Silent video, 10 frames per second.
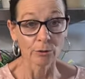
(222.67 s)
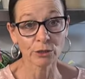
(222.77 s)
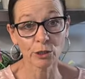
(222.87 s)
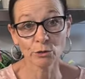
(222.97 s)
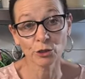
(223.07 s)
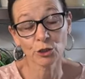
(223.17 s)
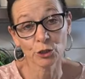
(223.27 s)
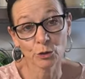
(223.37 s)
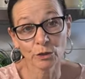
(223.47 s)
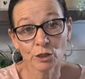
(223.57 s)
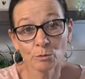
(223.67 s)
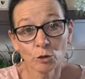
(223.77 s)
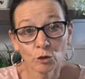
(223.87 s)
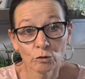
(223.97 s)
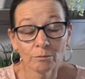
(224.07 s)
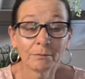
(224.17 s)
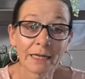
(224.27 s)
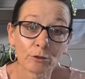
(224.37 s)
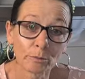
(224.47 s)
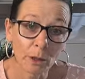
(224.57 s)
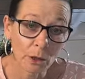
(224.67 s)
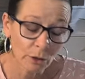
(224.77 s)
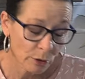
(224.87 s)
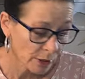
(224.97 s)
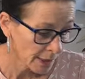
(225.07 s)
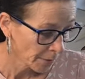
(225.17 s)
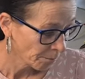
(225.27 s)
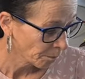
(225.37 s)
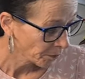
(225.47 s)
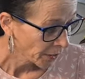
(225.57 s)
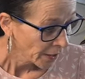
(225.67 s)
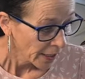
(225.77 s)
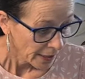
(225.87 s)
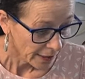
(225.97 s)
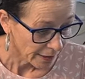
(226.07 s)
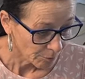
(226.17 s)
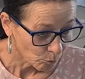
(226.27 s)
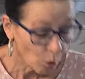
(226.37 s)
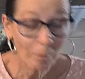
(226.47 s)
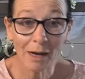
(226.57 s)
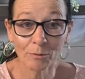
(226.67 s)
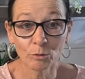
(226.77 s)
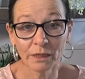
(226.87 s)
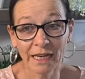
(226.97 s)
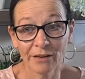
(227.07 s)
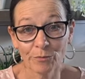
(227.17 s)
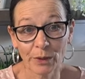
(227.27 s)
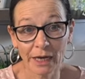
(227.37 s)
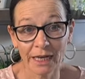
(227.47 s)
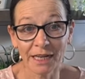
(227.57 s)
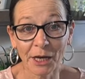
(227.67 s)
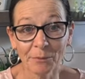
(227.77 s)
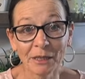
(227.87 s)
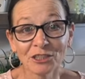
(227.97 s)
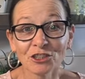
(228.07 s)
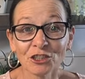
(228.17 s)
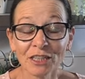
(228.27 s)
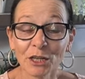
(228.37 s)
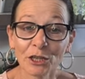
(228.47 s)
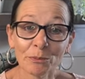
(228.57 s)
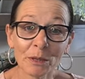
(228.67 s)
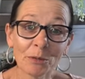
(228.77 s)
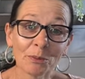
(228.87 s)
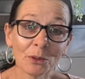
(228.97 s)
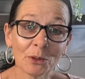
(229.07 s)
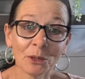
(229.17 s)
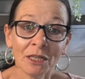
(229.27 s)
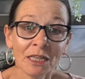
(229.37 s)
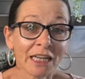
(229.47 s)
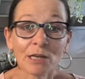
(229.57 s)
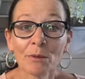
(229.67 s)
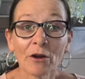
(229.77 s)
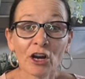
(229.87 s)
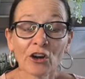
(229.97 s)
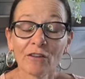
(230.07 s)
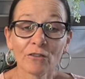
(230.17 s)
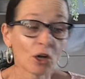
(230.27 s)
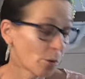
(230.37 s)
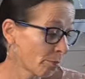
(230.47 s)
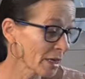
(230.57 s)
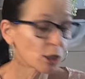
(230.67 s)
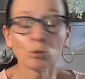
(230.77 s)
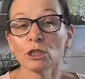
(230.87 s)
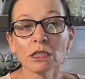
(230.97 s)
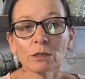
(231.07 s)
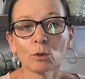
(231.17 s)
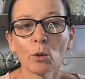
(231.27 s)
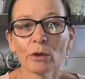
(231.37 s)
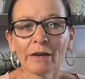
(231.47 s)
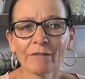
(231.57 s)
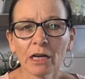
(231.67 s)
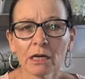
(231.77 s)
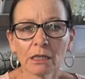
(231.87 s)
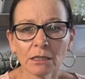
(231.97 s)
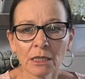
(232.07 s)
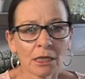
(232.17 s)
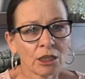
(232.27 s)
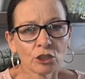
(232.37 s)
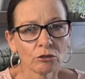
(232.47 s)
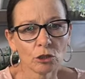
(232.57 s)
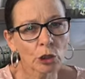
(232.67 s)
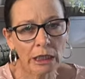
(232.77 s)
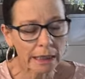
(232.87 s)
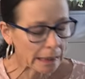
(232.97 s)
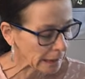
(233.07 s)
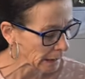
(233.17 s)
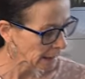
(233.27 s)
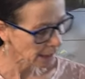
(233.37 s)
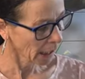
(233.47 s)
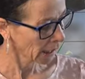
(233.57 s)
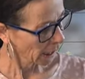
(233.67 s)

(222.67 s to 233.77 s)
I was going to do a small mailbox. What my mum gave me, and I mentioned that the people in America have got better ones than what we've got. You look at things,